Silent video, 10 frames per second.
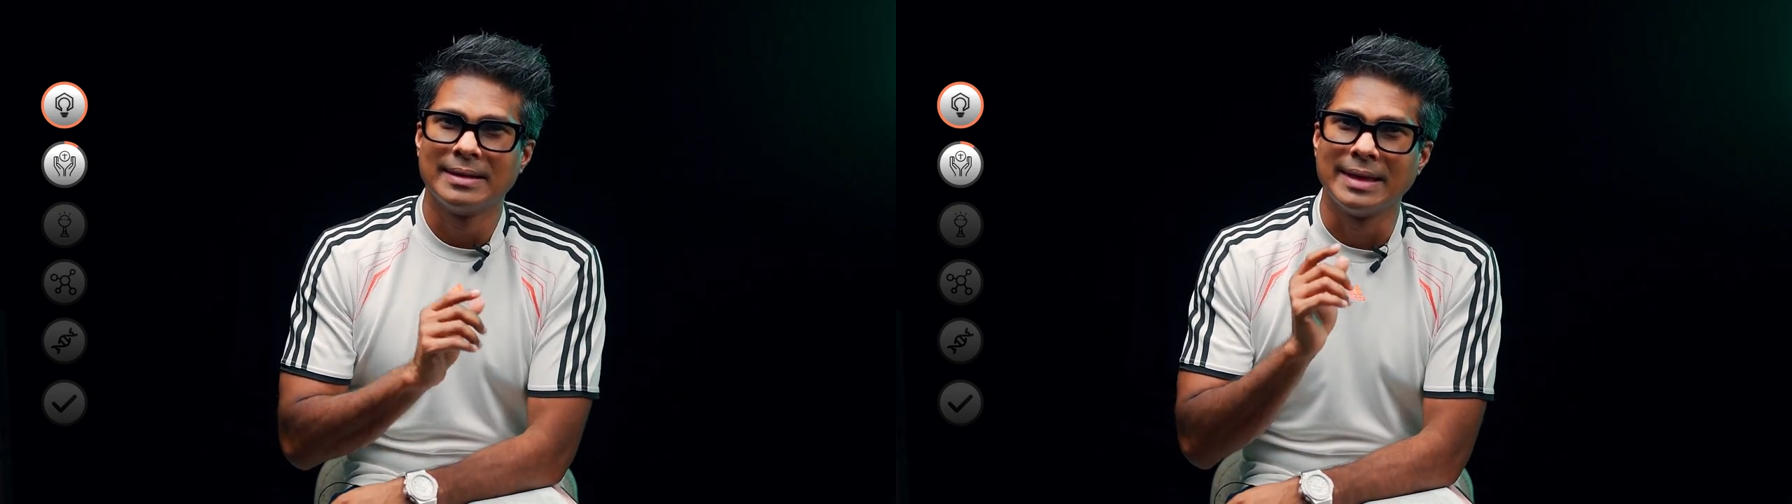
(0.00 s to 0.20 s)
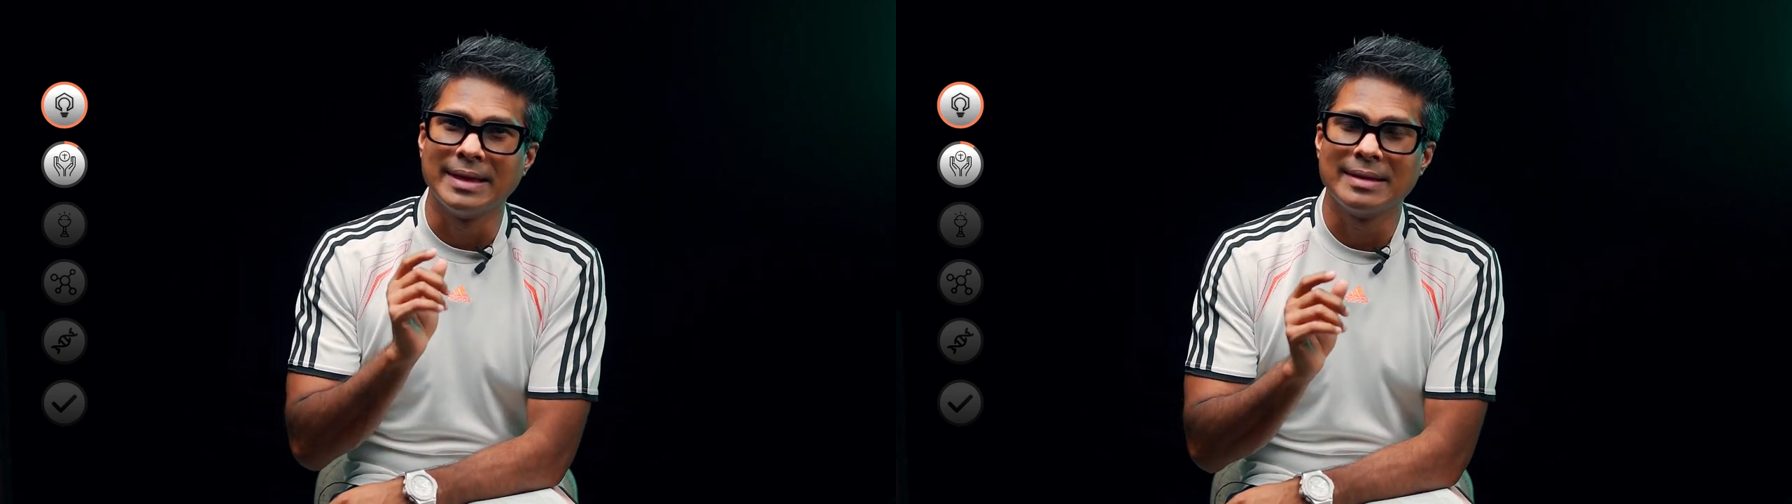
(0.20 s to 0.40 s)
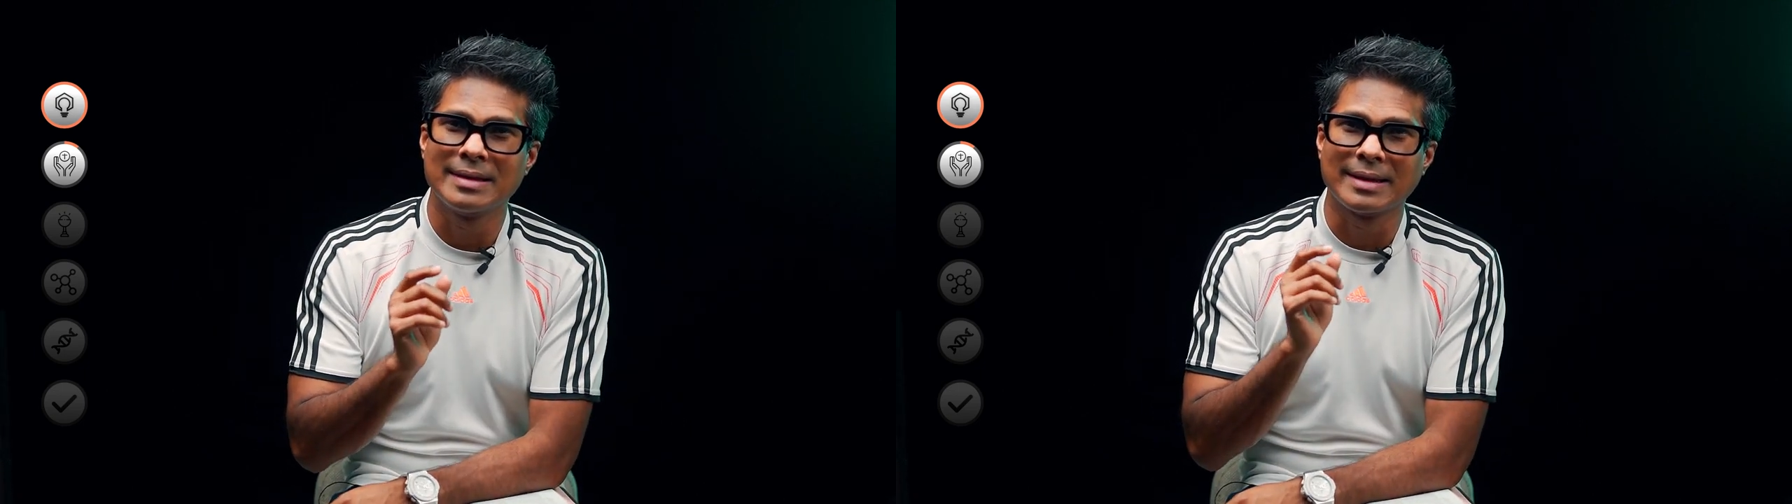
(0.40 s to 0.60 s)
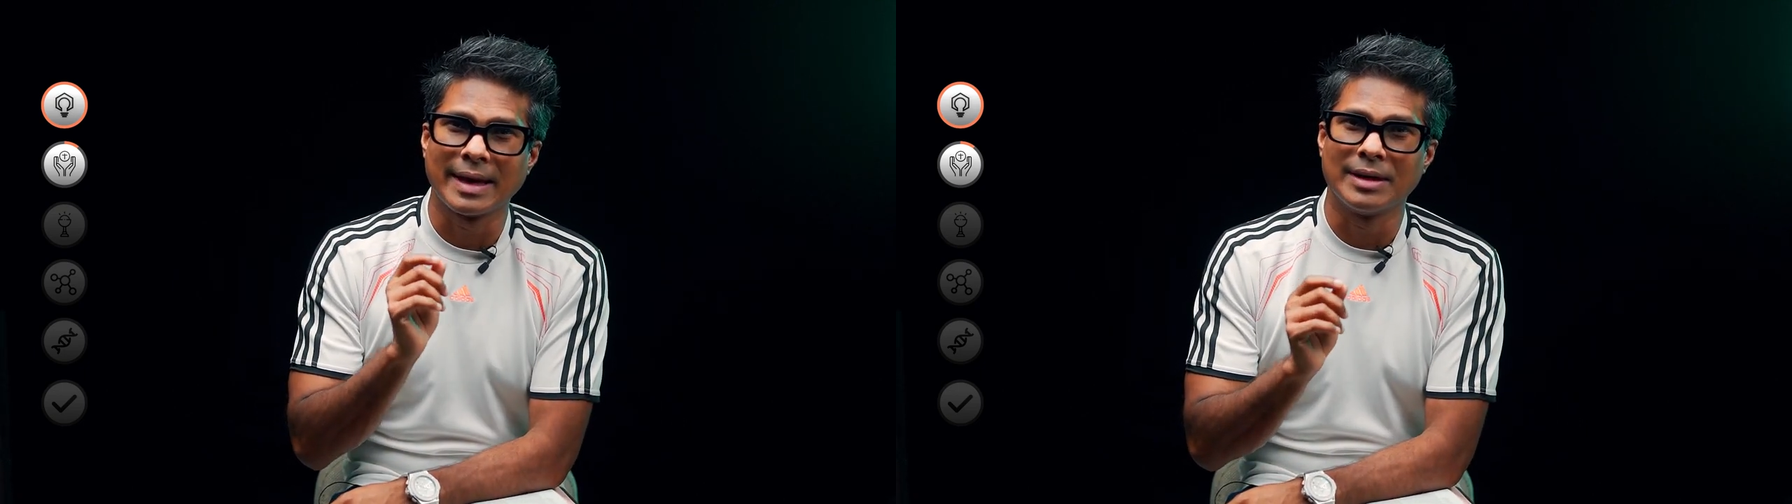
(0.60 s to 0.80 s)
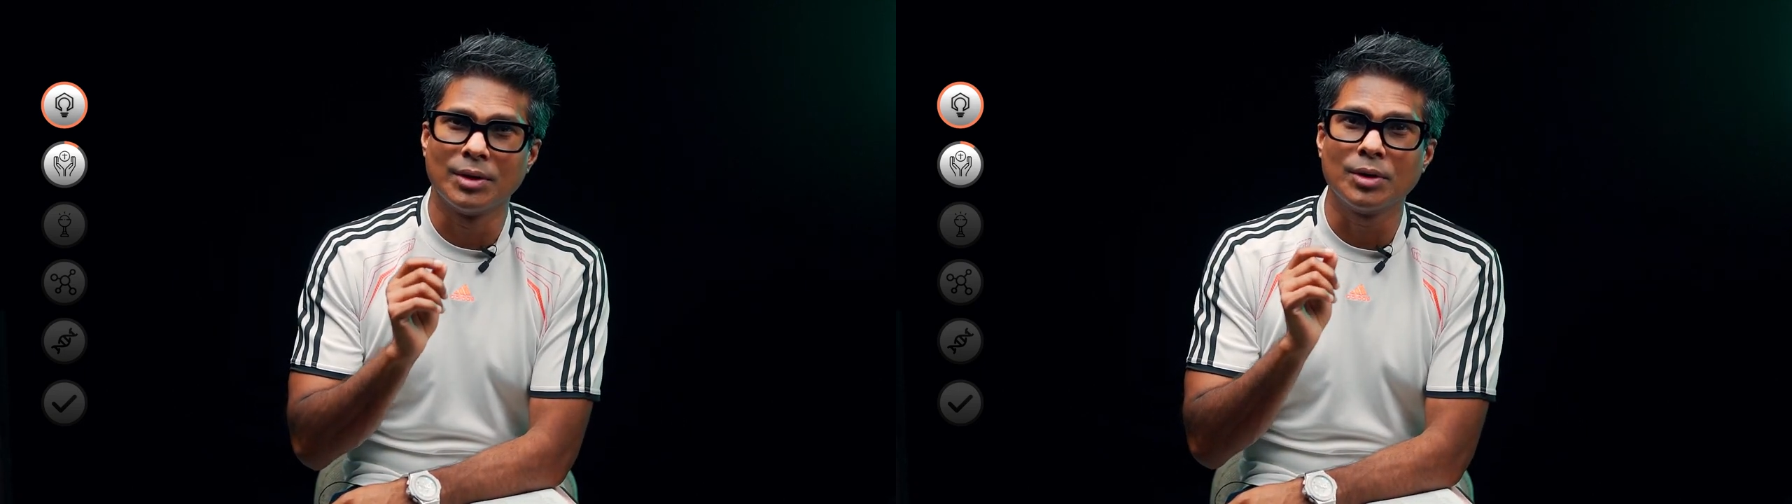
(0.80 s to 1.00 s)
things
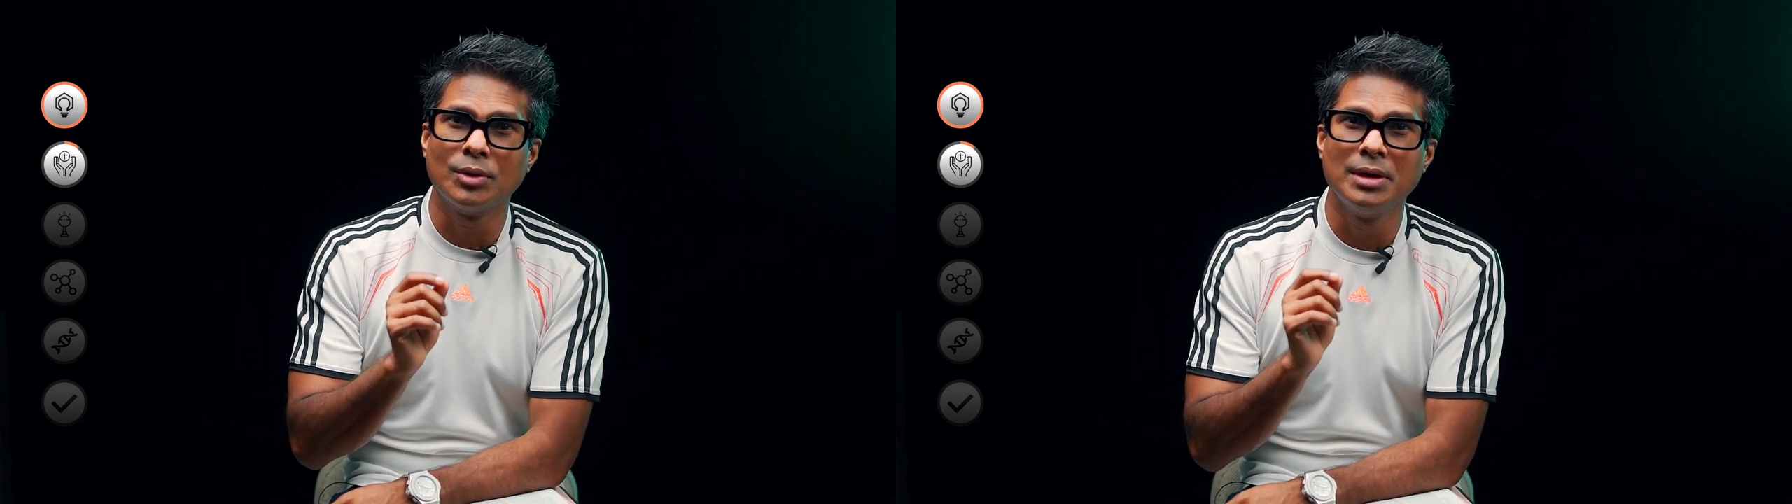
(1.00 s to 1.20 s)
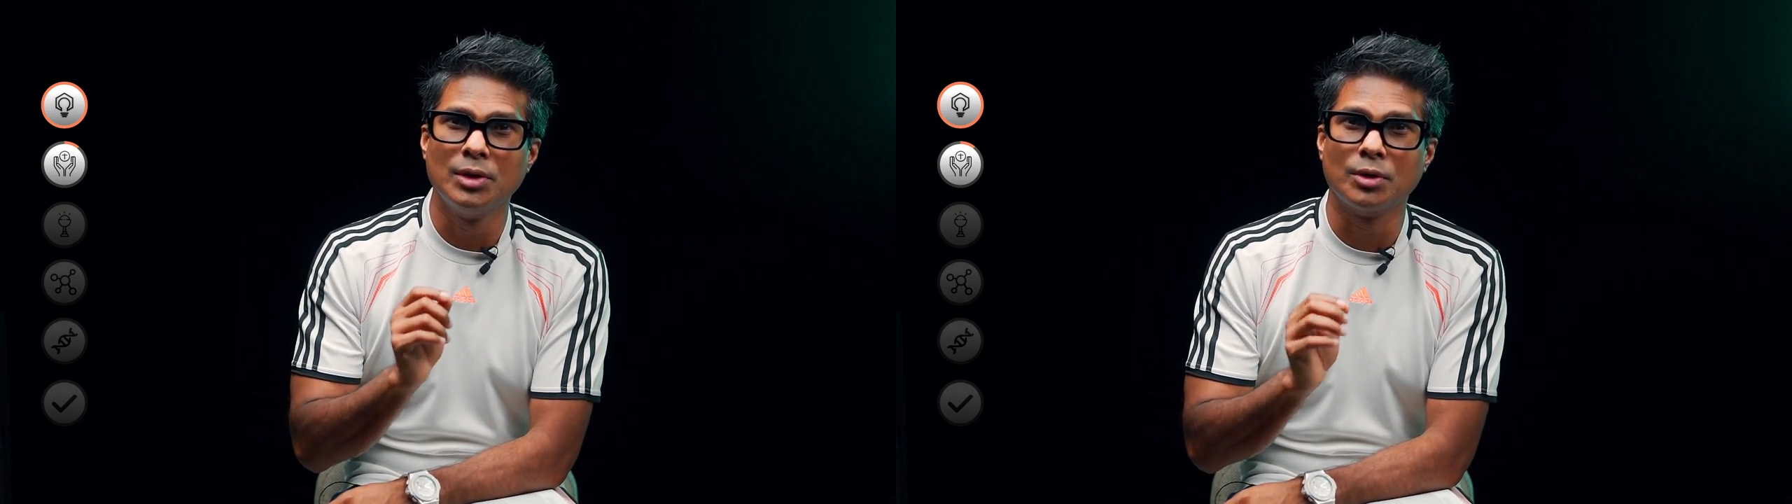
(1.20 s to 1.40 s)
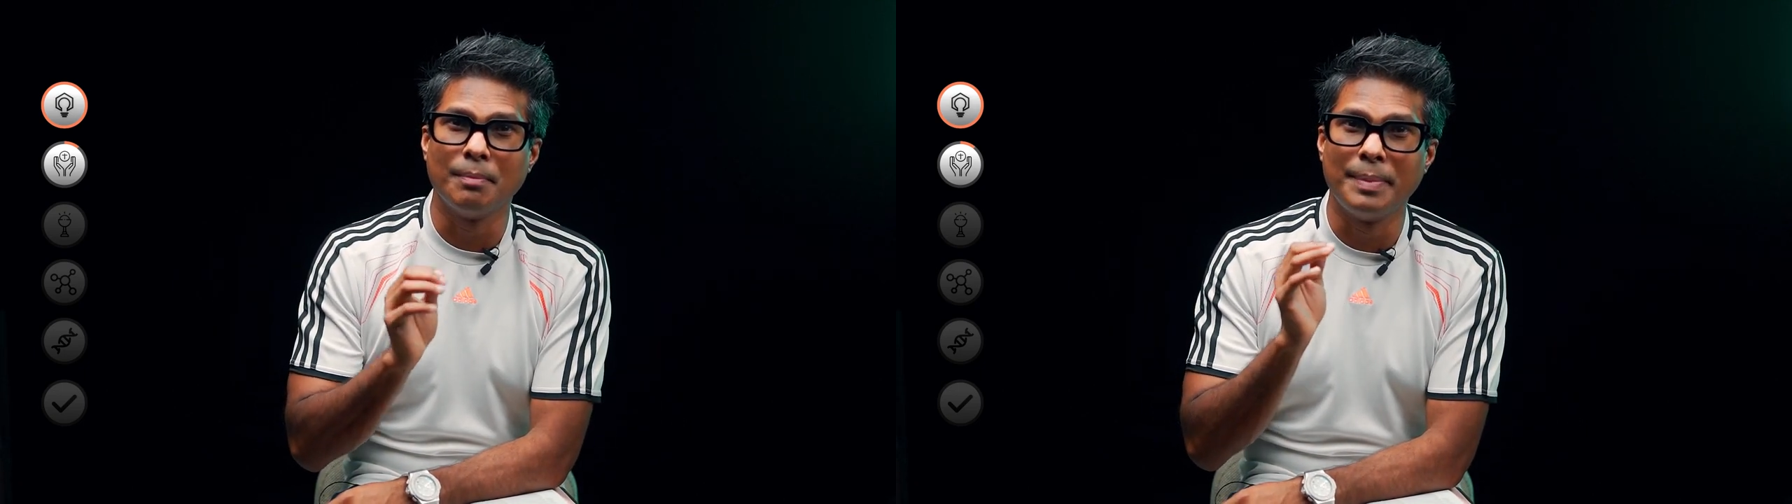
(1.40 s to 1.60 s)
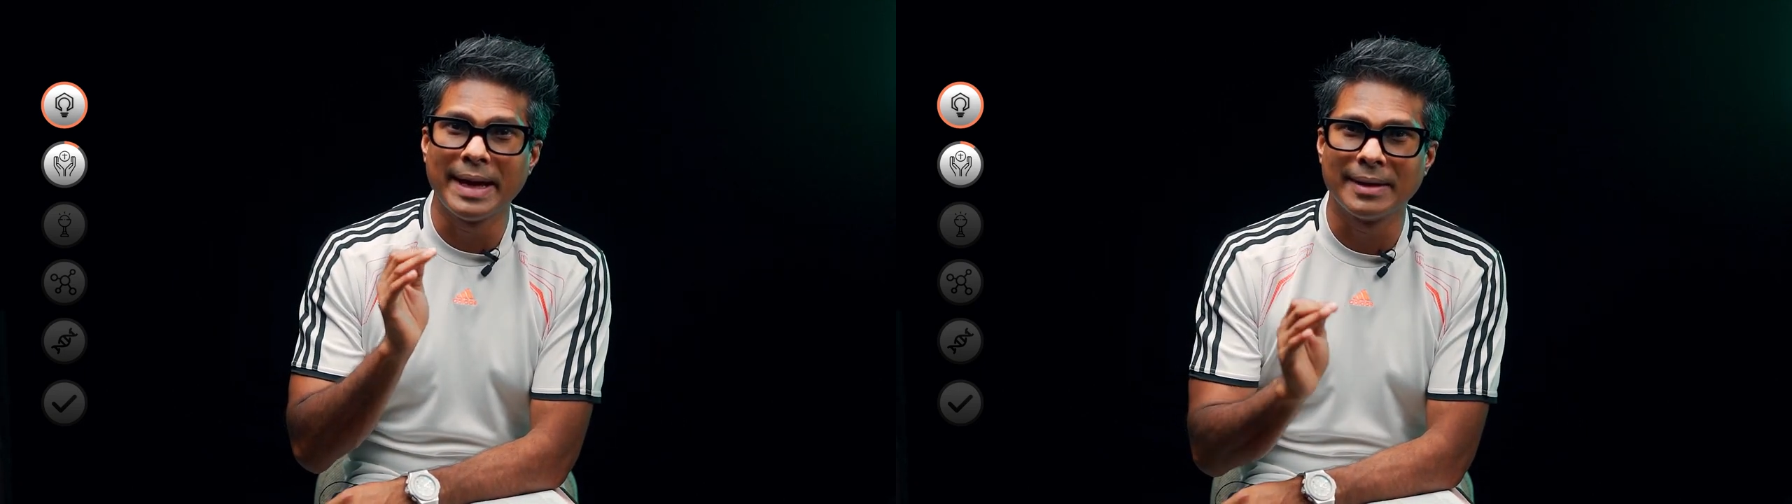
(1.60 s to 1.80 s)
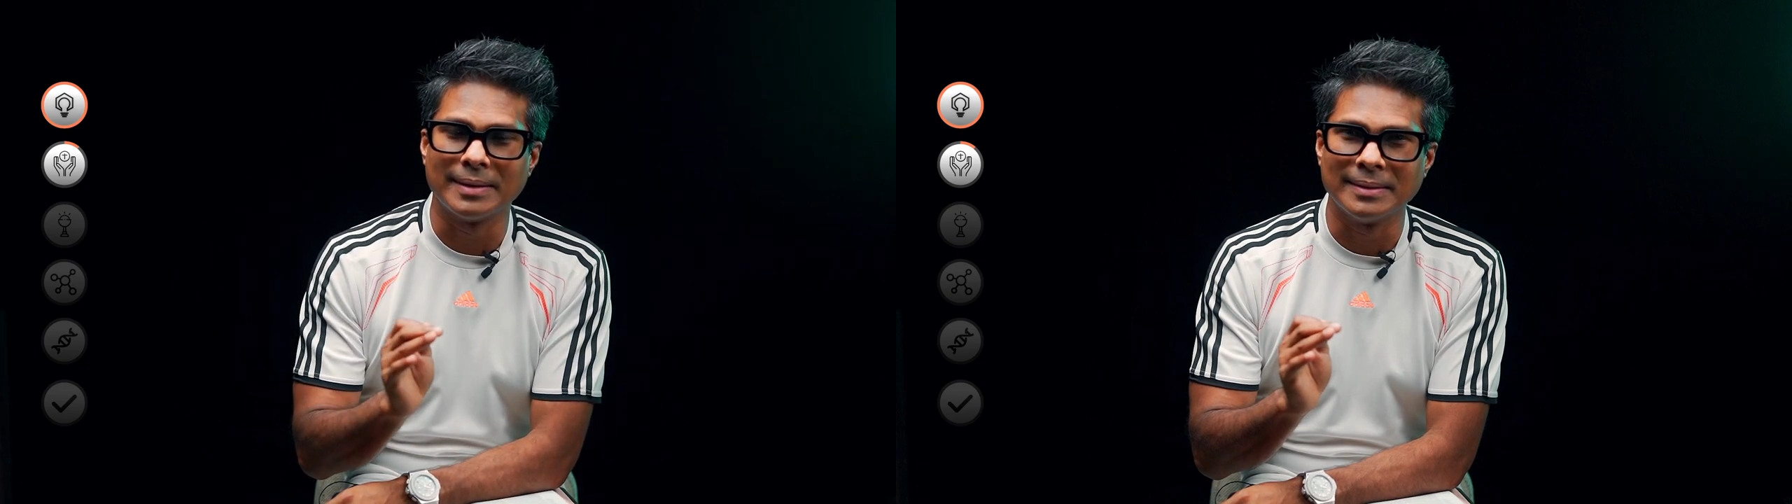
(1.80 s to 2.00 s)
can not only look
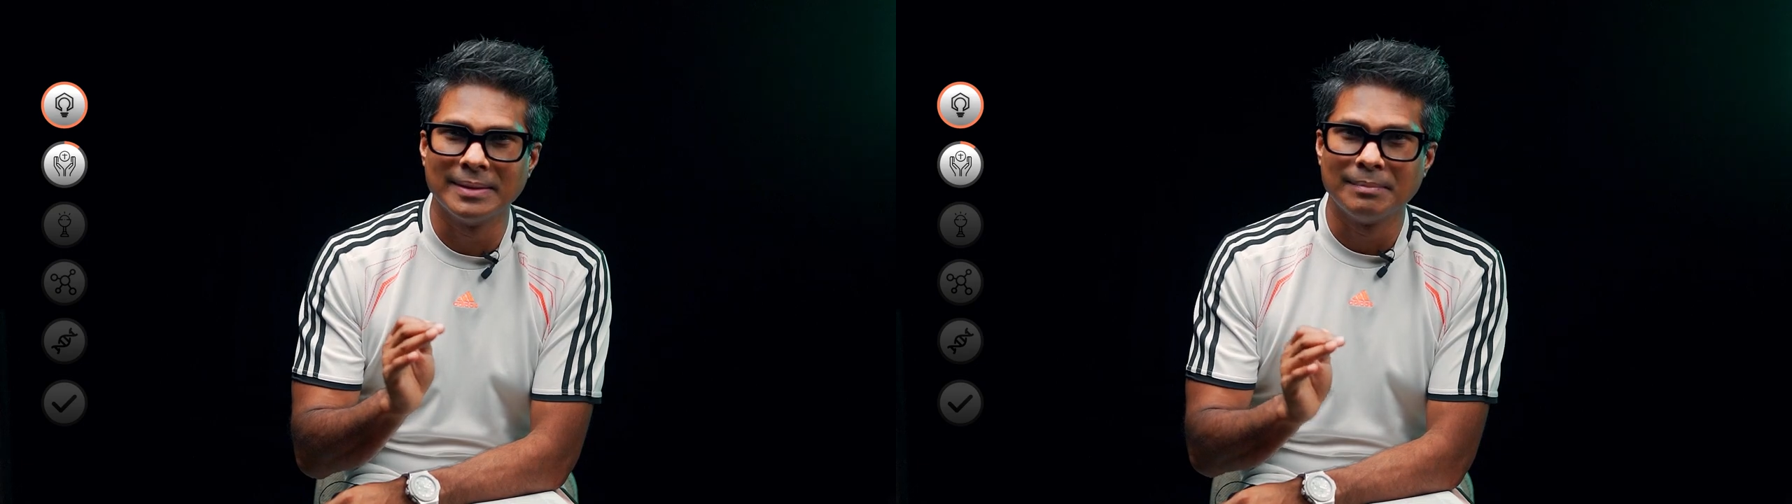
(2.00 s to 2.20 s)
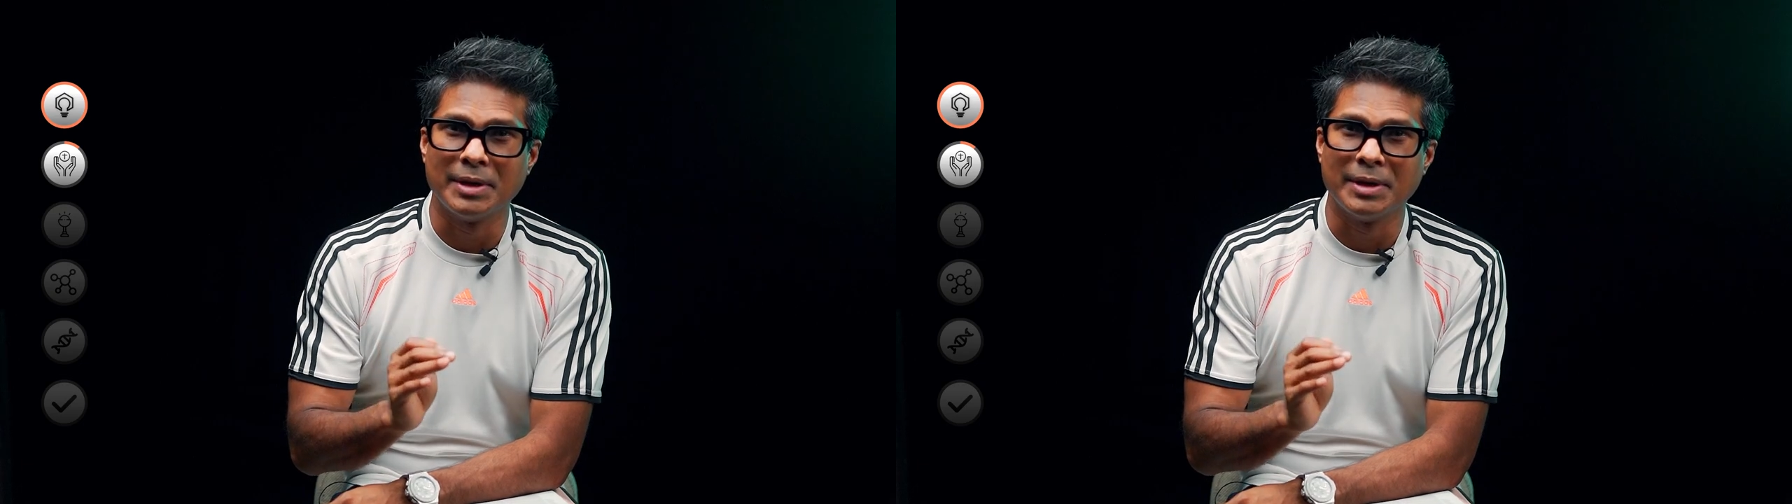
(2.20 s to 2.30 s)
better,